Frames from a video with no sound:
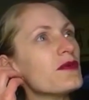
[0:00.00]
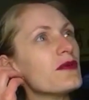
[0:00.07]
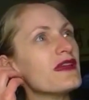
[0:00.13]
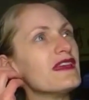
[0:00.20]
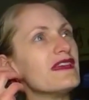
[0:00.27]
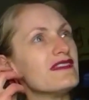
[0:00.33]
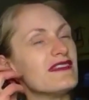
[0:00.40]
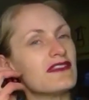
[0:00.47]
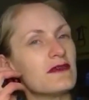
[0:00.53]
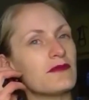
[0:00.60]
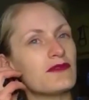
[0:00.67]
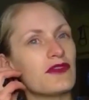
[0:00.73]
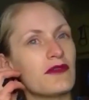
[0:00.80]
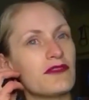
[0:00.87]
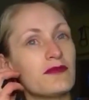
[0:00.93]
easy
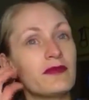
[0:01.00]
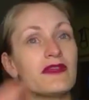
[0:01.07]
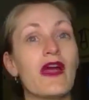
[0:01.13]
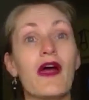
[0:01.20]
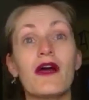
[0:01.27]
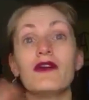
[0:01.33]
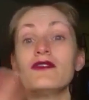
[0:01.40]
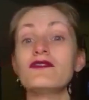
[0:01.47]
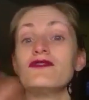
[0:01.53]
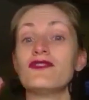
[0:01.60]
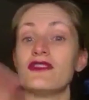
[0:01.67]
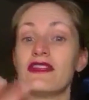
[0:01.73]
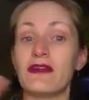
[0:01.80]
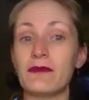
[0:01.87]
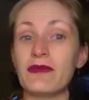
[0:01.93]
sometimes to be
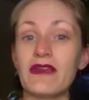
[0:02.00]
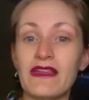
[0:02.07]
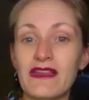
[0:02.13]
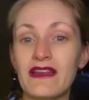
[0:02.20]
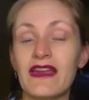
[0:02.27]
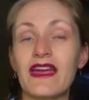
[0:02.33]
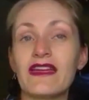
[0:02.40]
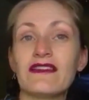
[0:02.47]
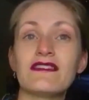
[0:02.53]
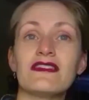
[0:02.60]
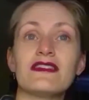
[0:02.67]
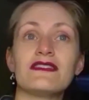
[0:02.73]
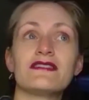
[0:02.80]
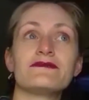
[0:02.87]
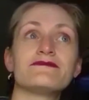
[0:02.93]
overly
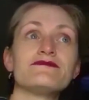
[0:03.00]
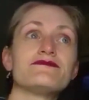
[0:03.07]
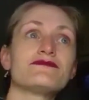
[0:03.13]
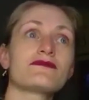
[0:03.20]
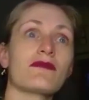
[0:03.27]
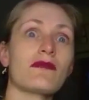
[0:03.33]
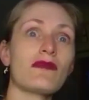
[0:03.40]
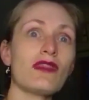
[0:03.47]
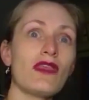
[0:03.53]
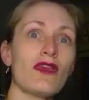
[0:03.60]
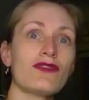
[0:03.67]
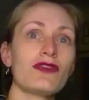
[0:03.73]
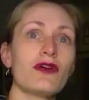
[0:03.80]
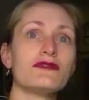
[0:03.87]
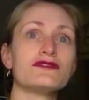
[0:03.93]
opinionated.
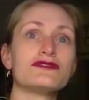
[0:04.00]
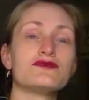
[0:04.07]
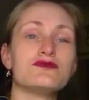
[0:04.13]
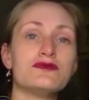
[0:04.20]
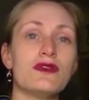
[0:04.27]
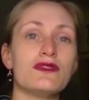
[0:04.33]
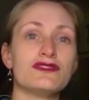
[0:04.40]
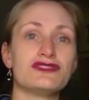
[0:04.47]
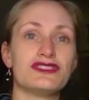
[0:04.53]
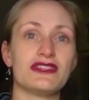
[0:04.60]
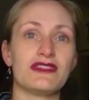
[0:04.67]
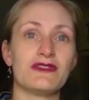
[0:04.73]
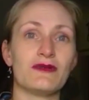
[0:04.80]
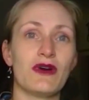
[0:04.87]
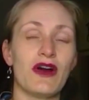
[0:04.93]
So I was
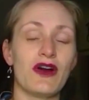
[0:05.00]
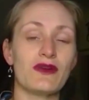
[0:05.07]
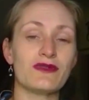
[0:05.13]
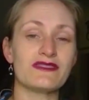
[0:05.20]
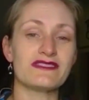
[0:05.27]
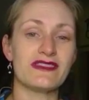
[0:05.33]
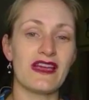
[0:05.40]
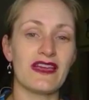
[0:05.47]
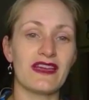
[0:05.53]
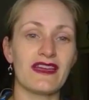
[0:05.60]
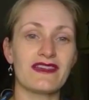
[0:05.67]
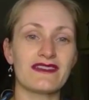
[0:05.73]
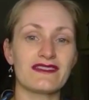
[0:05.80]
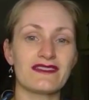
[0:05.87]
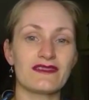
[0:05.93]
watching what I was
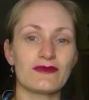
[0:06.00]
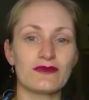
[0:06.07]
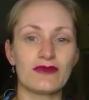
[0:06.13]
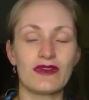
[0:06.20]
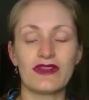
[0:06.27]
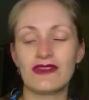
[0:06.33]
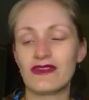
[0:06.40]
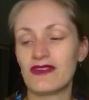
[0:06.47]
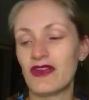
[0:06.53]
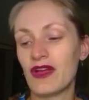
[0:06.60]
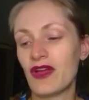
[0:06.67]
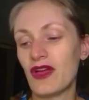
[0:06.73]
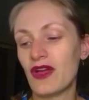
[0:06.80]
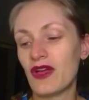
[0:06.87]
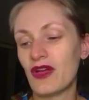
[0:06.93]
saying and
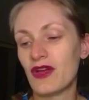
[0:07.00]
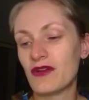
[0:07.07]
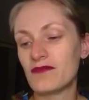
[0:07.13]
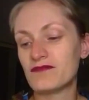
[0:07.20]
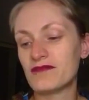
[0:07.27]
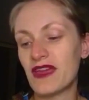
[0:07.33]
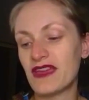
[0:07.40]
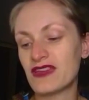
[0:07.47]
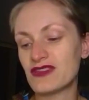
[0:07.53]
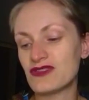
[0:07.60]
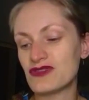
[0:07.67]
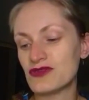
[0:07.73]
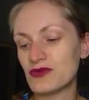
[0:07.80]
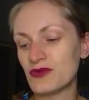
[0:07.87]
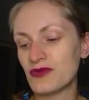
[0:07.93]
making
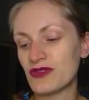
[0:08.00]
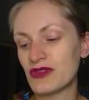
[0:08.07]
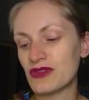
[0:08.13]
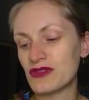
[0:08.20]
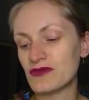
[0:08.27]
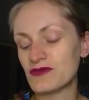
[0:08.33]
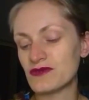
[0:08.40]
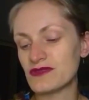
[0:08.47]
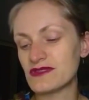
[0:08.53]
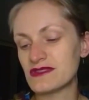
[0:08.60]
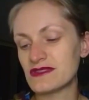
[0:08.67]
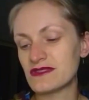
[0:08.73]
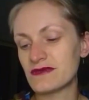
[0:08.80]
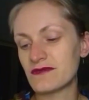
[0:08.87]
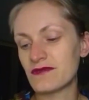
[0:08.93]
sure that there
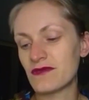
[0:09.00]
was